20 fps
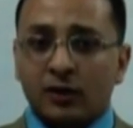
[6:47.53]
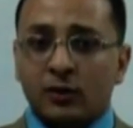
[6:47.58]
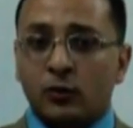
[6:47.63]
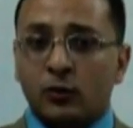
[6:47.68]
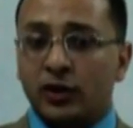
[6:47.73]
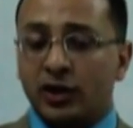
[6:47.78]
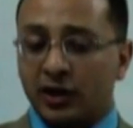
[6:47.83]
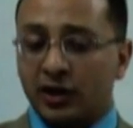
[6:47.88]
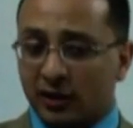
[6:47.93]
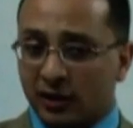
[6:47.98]

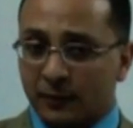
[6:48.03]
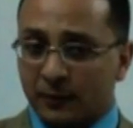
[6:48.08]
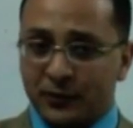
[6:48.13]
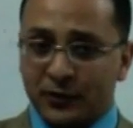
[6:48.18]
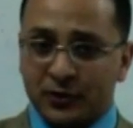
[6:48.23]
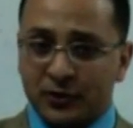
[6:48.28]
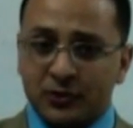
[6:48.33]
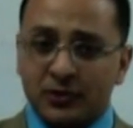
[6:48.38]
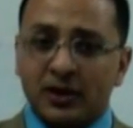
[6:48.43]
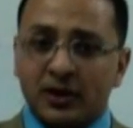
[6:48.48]
We help
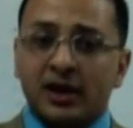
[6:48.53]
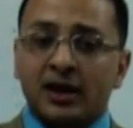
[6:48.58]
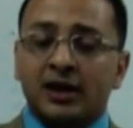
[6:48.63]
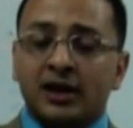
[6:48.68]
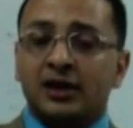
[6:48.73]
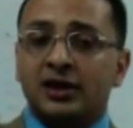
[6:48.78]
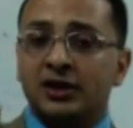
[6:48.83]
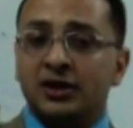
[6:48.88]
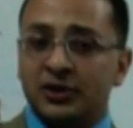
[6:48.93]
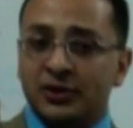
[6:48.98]

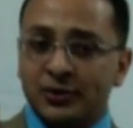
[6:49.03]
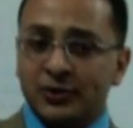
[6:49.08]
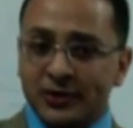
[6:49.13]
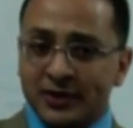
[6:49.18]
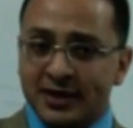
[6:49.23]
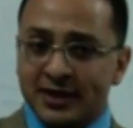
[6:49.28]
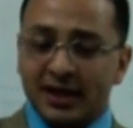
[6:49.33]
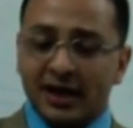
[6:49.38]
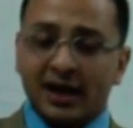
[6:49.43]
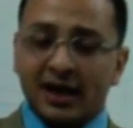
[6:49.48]
you
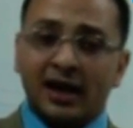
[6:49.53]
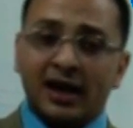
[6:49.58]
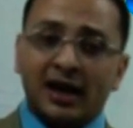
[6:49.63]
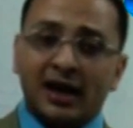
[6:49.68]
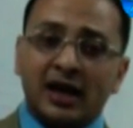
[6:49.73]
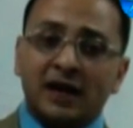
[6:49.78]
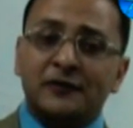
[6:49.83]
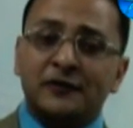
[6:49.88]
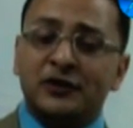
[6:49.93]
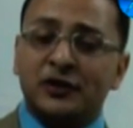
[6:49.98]
use
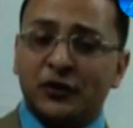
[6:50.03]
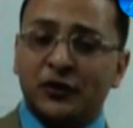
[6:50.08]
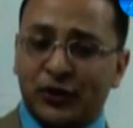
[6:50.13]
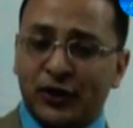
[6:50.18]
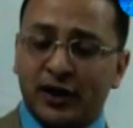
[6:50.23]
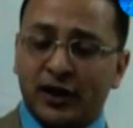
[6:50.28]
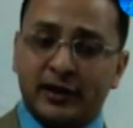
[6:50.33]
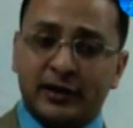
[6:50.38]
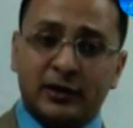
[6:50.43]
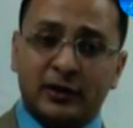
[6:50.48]

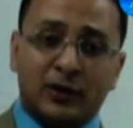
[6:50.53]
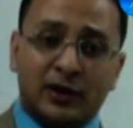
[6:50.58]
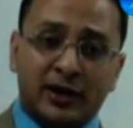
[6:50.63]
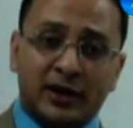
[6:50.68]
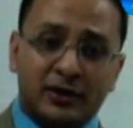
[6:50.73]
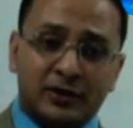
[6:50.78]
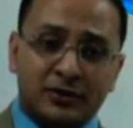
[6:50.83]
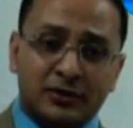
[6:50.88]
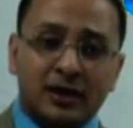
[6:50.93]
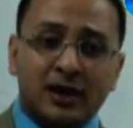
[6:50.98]
everything you
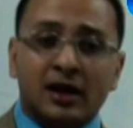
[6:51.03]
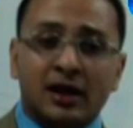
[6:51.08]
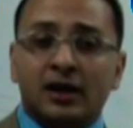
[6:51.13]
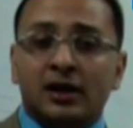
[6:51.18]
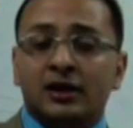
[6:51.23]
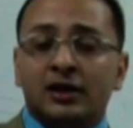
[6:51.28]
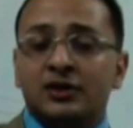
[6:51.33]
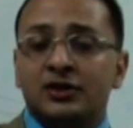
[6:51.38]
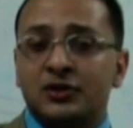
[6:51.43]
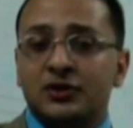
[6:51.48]
learn
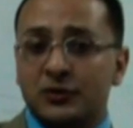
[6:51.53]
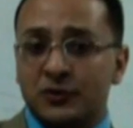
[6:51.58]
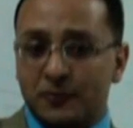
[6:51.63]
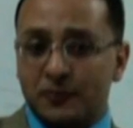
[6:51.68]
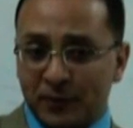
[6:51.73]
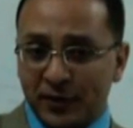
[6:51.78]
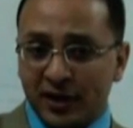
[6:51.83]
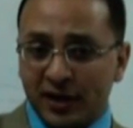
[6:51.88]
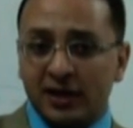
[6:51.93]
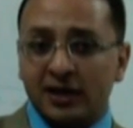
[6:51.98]
to
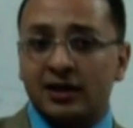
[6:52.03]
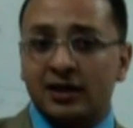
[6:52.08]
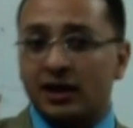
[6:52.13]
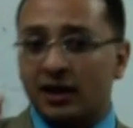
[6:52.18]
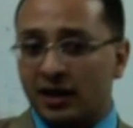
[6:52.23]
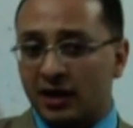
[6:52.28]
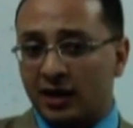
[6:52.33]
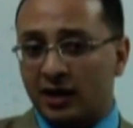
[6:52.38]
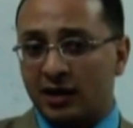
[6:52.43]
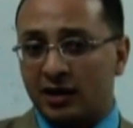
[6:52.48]
speak
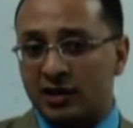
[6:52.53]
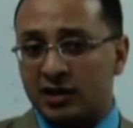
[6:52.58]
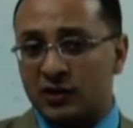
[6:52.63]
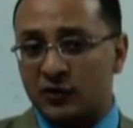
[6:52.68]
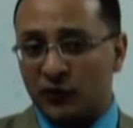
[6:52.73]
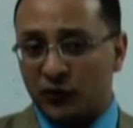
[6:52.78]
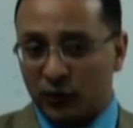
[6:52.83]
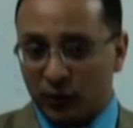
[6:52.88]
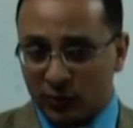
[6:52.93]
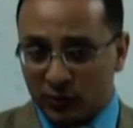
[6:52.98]

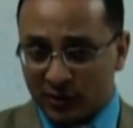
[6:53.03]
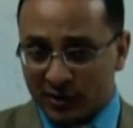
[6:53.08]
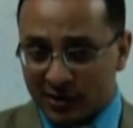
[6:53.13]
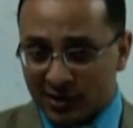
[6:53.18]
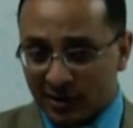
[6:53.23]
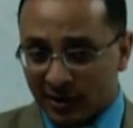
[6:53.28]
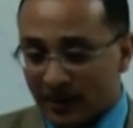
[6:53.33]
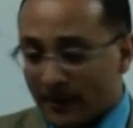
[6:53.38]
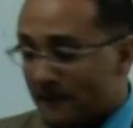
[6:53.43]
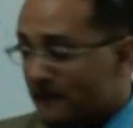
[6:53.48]
English fluently.